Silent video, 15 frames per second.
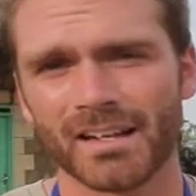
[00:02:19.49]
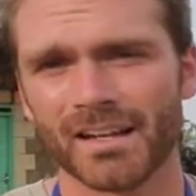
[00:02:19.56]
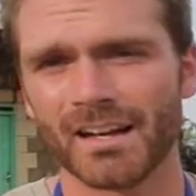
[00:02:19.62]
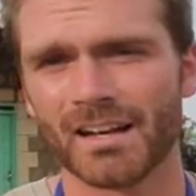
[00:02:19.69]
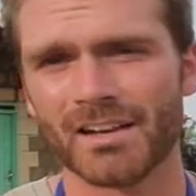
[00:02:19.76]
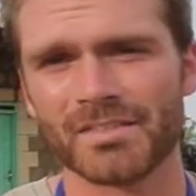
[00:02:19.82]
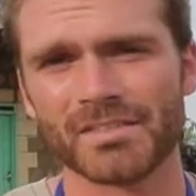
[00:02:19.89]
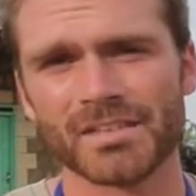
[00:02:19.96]

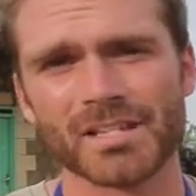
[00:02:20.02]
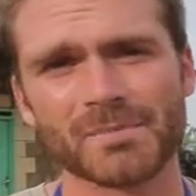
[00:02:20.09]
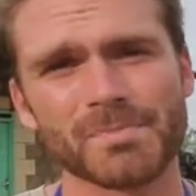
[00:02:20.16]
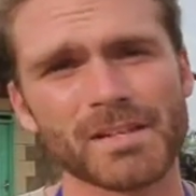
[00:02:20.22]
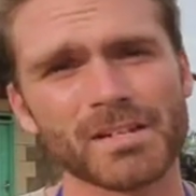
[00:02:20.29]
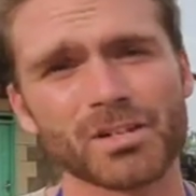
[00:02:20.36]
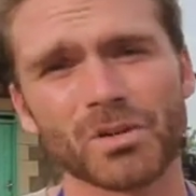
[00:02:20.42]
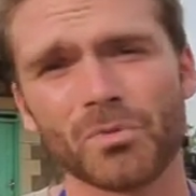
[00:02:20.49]
It's
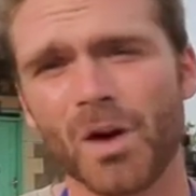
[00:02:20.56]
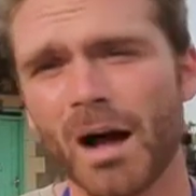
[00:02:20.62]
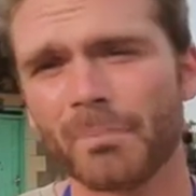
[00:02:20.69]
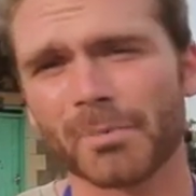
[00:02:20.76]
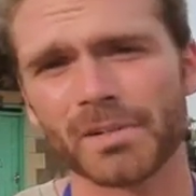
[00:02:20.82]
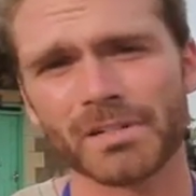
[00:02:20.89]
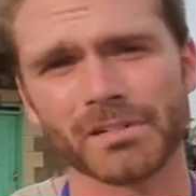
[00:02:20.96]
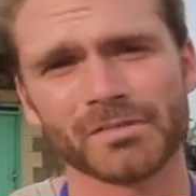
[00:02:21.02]
been
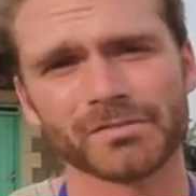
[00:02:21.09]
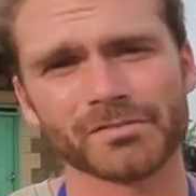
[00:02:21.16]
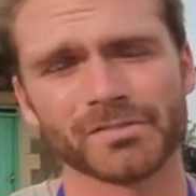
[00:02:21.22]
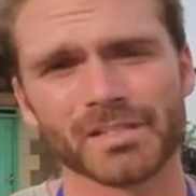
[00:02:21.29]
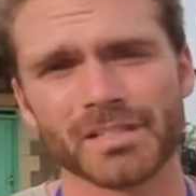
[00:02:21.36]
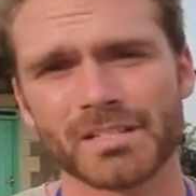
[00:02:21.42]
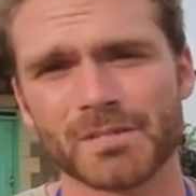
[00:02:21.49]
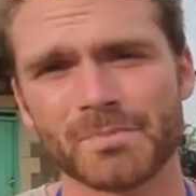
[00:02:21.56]
cooperative.
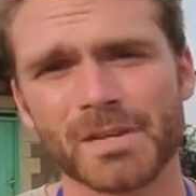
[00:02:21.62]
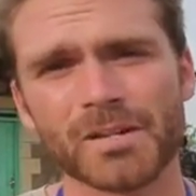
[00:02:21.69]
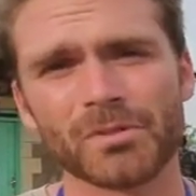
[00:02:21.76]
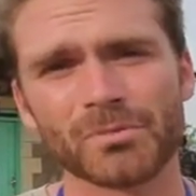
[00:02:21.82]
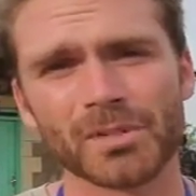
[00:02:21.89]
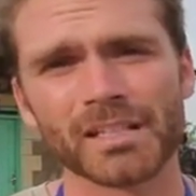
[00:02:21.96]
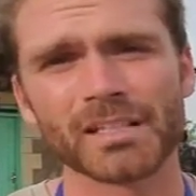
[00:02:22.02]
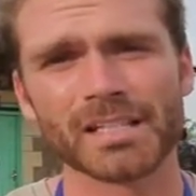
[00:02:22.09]
It's been
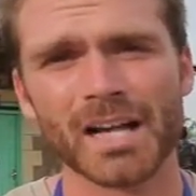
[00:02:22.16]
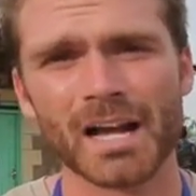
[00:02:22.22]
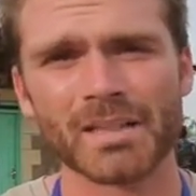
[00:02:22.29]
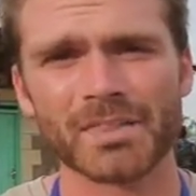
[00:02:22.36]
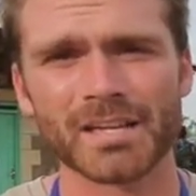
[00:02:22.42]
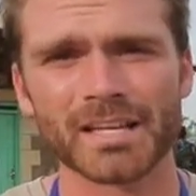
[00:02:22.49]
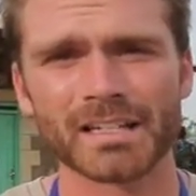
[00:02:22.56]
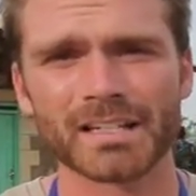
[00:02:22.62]
a really, I
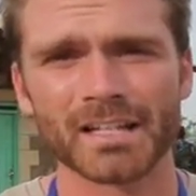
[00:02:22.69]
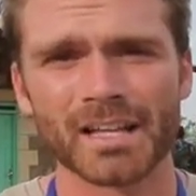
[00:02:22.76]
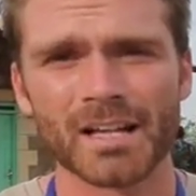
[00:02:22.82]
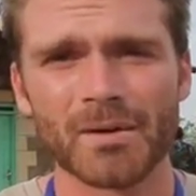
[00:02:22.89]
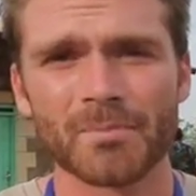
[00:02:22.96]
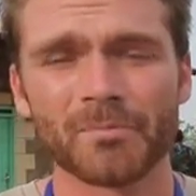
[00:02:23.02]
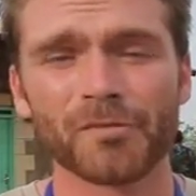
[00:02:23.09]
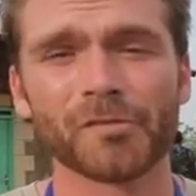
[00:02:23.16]
think,
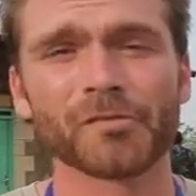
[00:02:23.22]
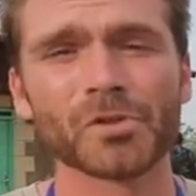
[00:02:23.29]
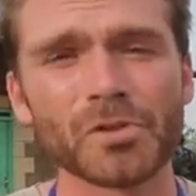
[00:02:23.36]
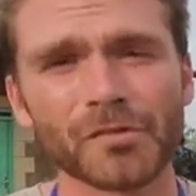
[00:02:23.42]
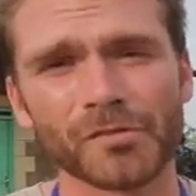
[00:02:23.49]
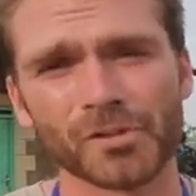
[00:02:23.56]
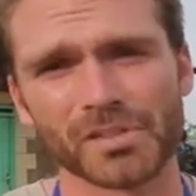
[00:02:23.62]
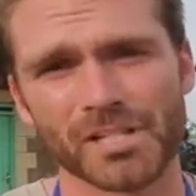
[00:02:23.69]

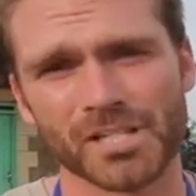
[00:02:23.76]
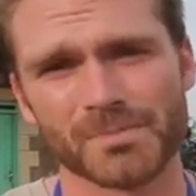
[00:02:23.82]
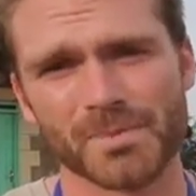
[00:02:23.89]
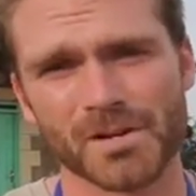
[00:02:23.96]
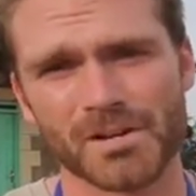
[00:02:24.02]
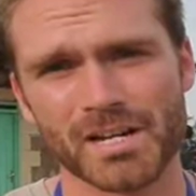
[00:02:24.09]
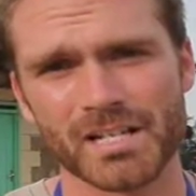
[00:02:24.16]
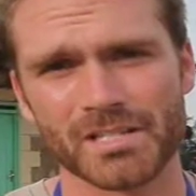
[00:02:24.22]
fruitful
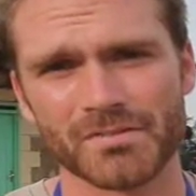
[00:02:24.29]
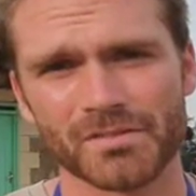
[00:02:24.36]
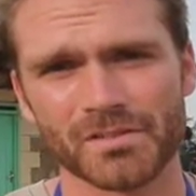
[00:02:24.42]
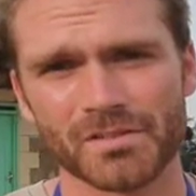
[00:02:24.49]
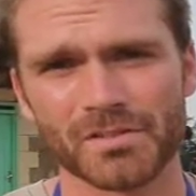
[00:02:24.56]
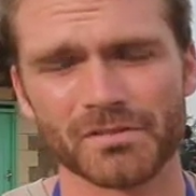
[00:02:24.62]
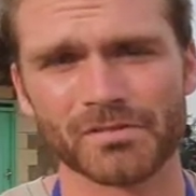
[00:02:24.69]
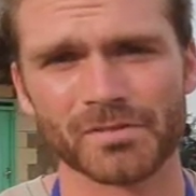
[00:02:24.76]
experience
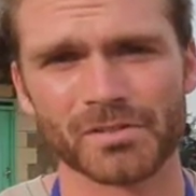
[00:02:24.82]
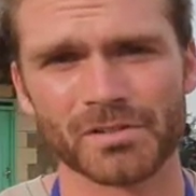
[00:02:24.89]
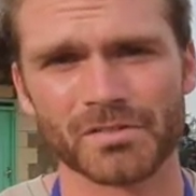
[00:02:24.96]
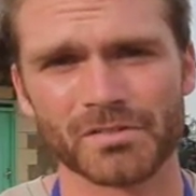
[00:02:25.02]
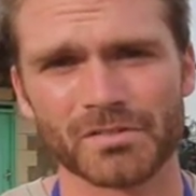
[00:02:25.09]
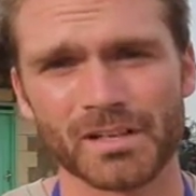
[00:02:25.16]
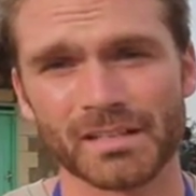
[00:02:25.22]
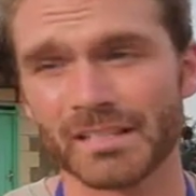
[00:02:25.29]

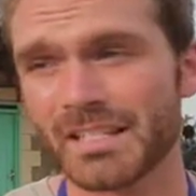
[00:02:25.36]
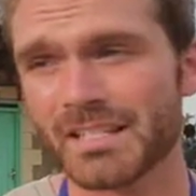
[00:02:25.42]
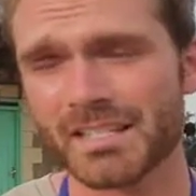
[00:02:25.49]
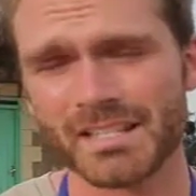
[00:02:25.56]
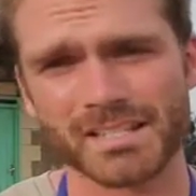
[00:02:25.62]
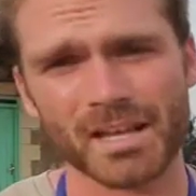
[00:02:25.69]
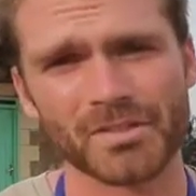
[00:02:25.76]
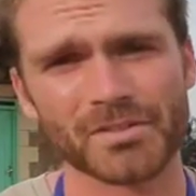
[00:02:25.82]
for at least
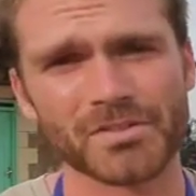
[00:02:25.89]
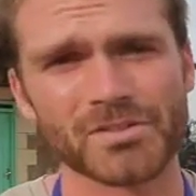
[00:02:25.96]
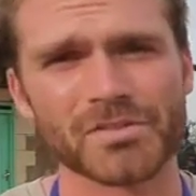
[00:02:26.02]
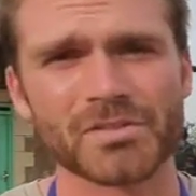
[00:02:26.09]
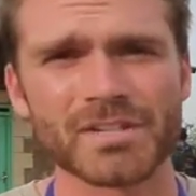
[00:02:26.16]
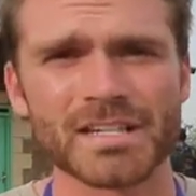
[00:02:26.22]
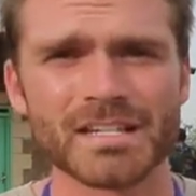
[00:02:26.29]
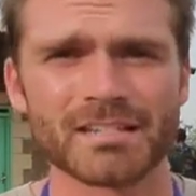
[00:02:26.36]
the Southern
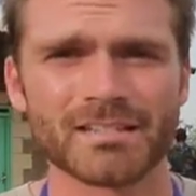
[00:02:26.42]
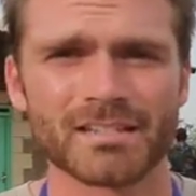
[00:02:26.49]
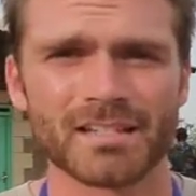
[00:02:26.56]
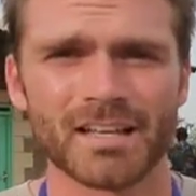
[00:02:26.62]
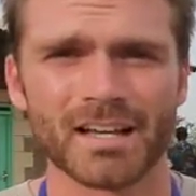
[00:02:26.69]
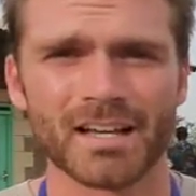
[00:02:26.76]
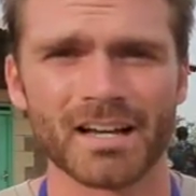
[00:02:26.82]
Sudanese.